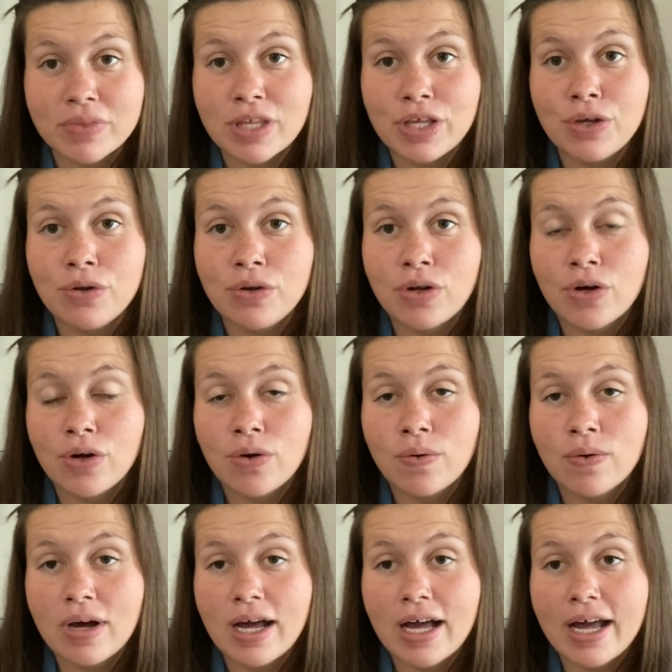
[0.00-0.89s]
you
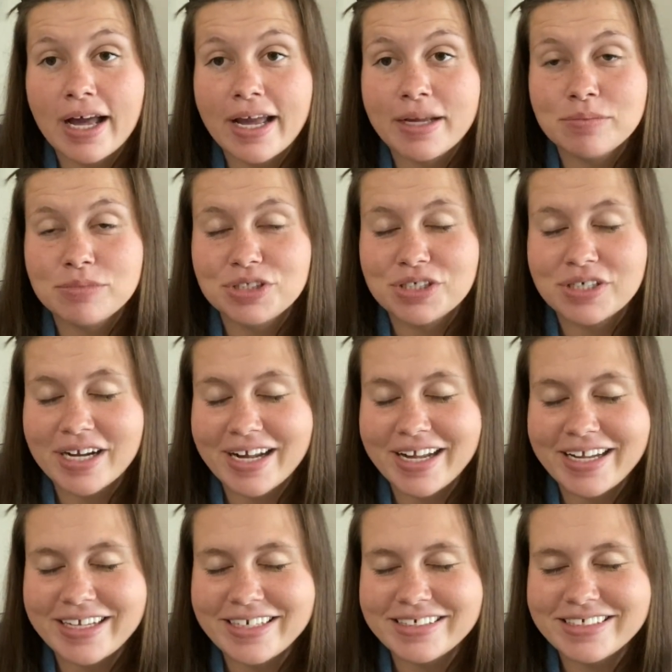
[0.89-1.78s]
know I'm
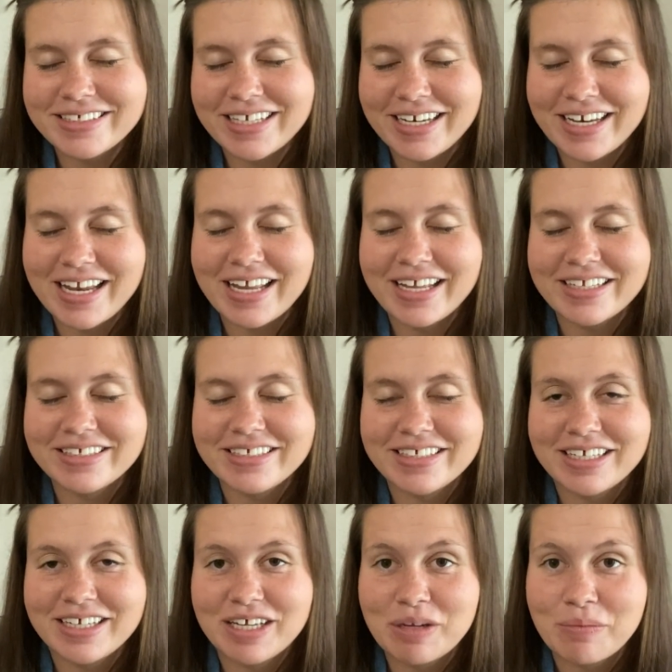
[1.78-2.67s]
trying to
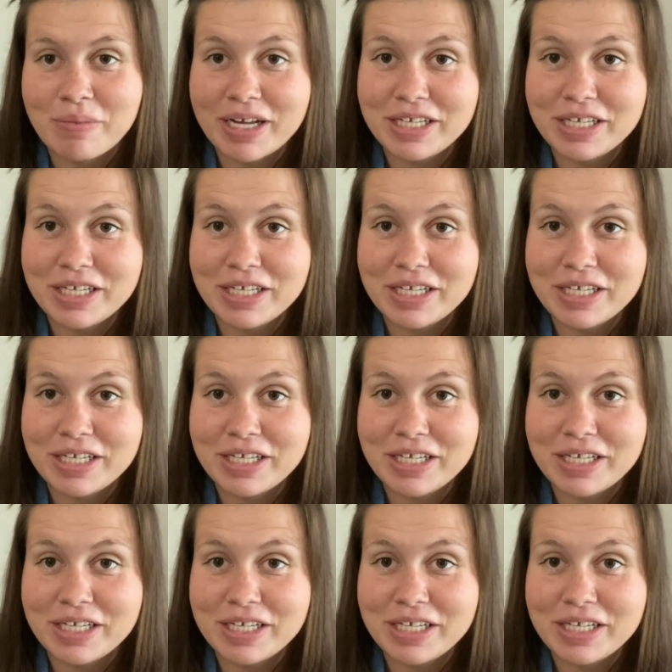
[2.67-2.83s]
knit my